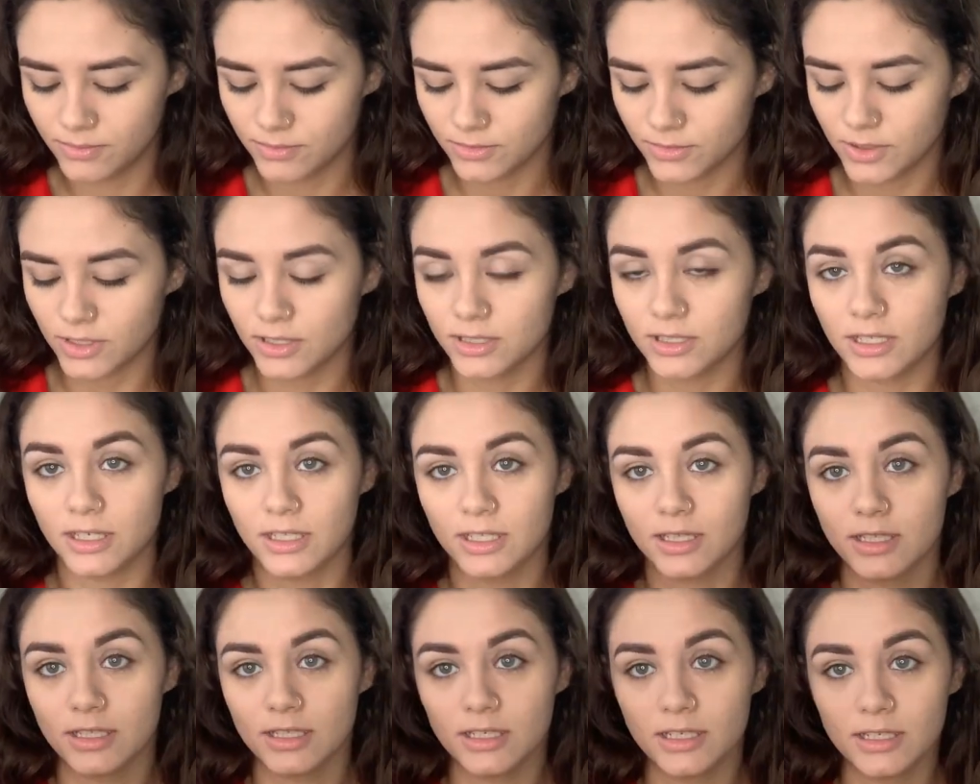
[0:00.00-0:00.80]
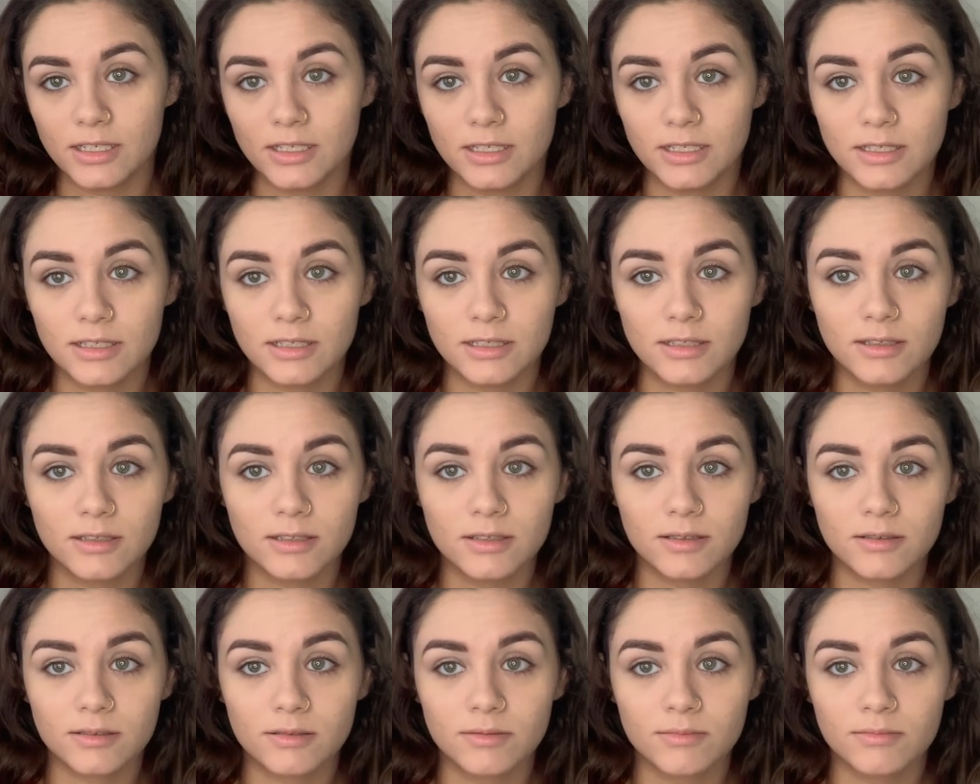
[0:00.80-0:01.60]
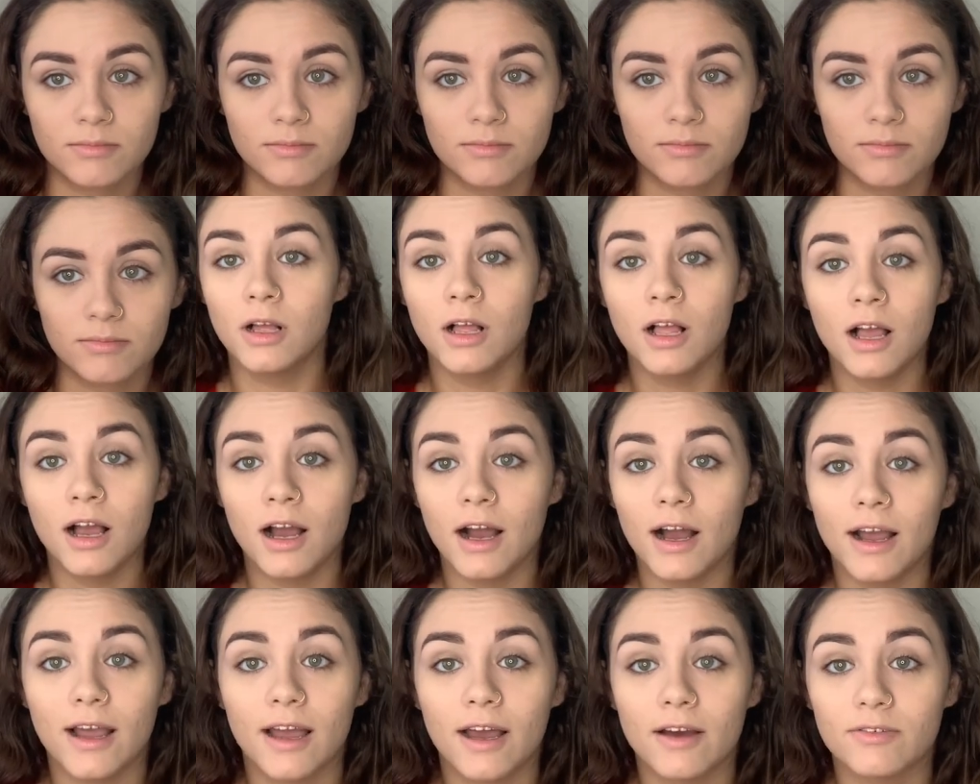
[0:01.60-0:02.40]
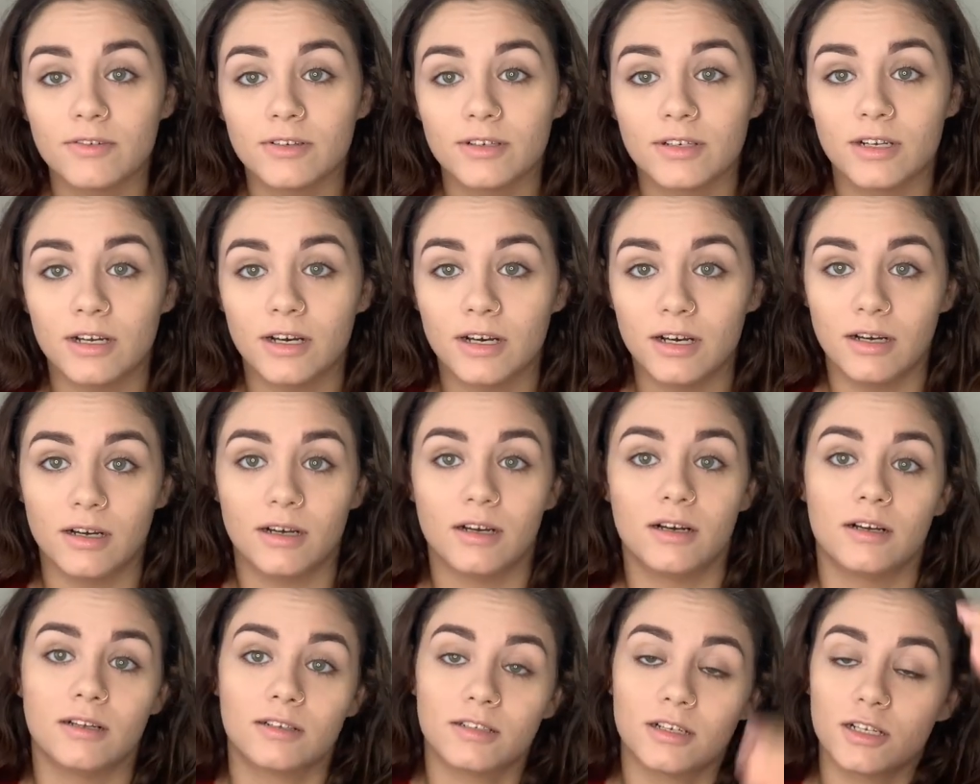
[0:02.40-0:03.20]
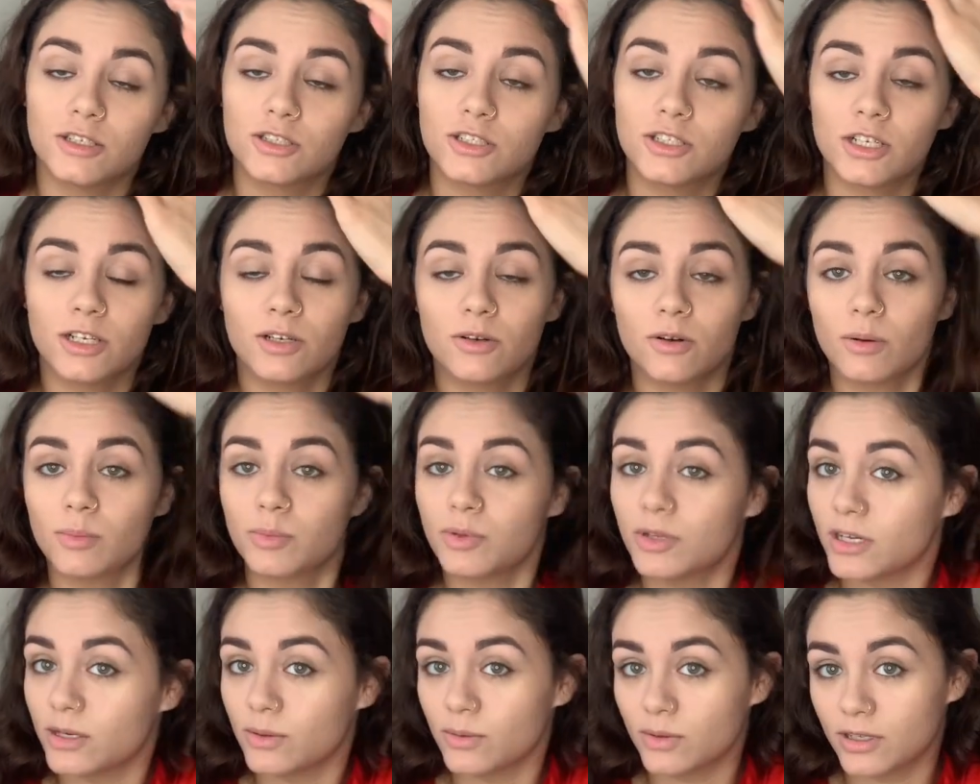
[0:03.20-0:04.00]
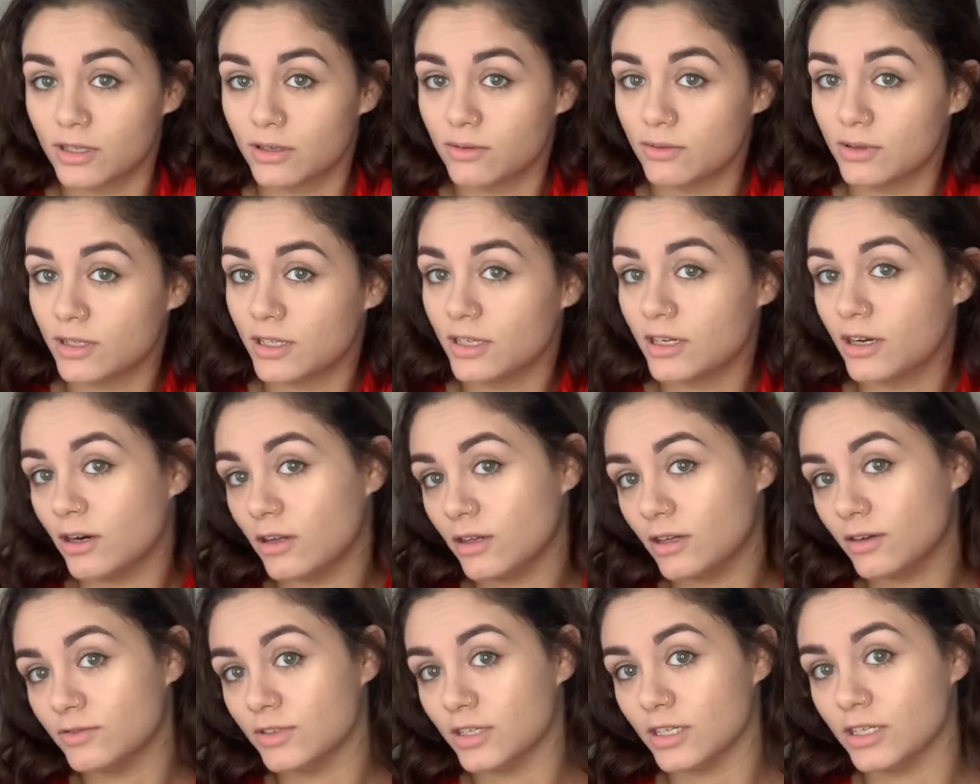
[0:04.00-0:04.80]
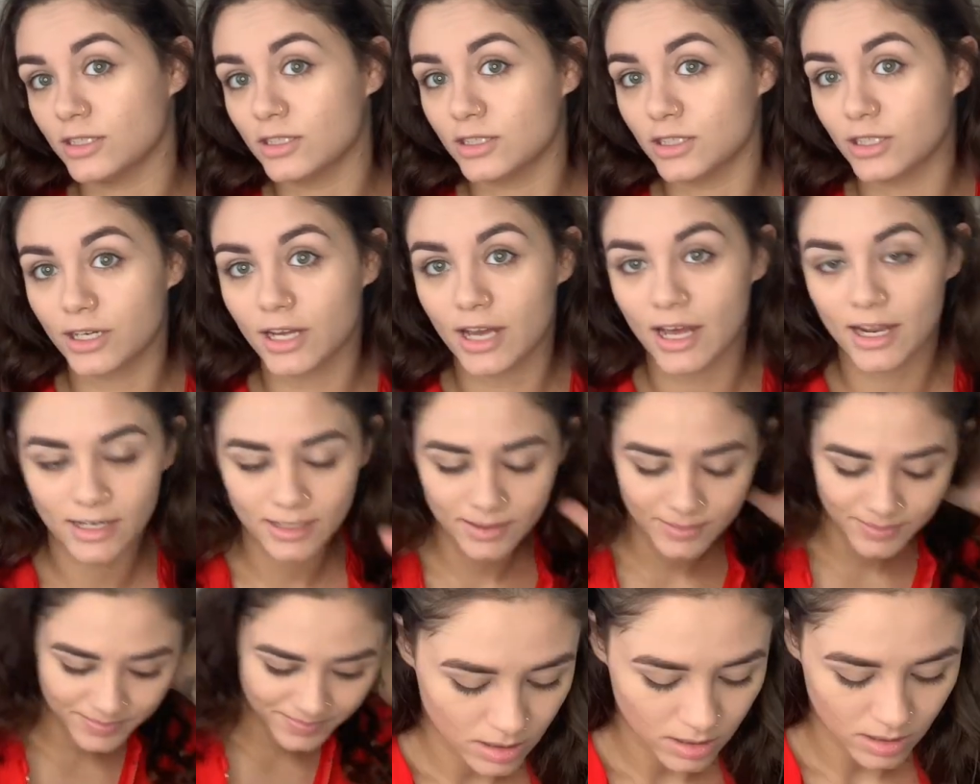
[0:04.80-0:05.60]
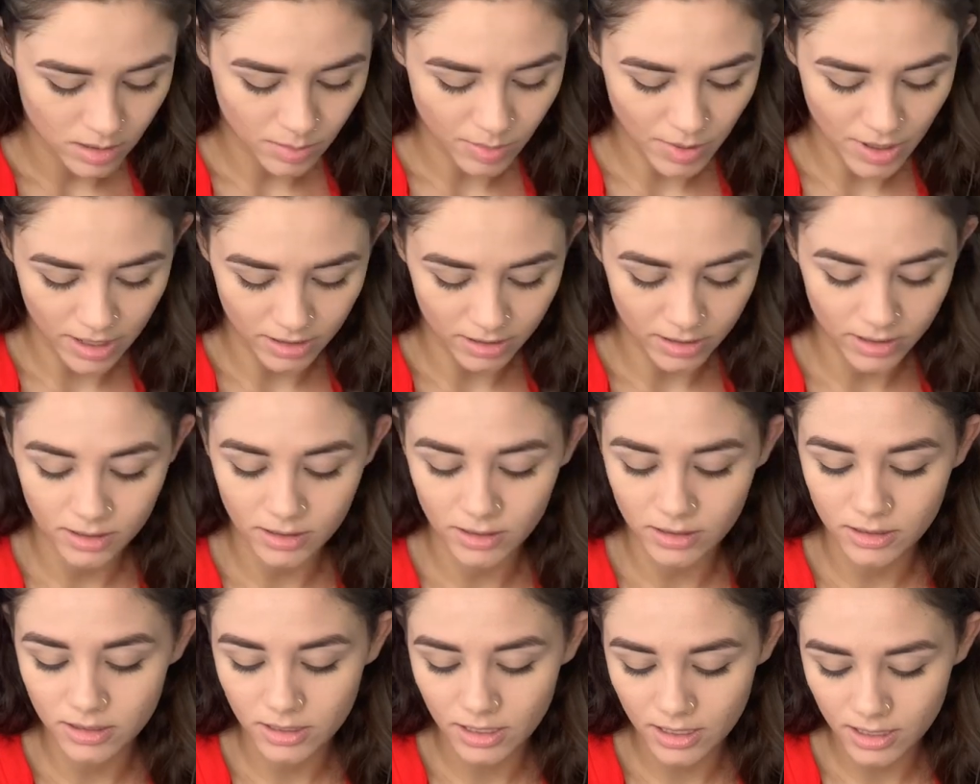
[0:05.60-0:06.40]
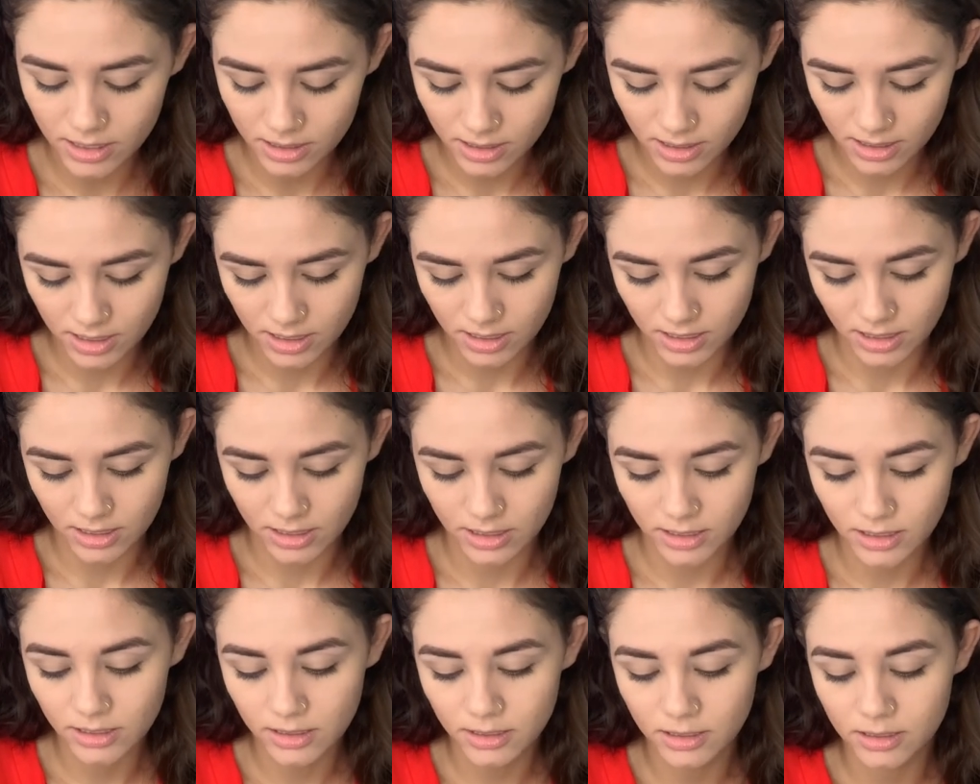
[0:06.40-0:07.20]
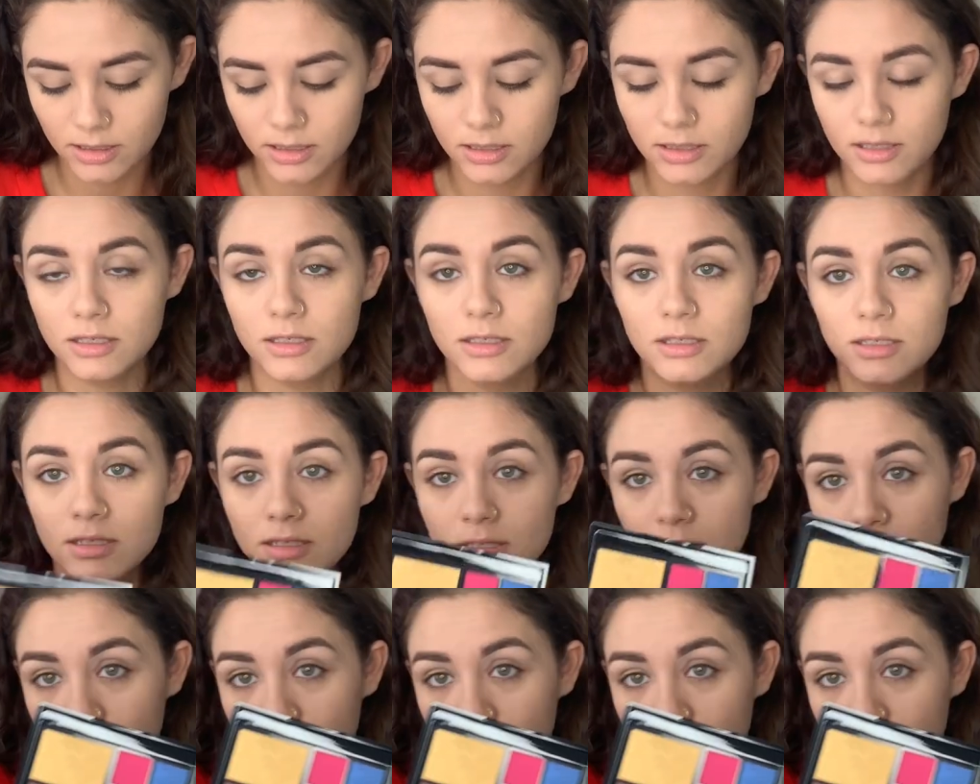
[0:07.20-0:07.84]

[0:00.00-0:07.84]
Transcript: Looks like this. I haven't touched it or played with it really. All I've done is look at it. The palette looks like this.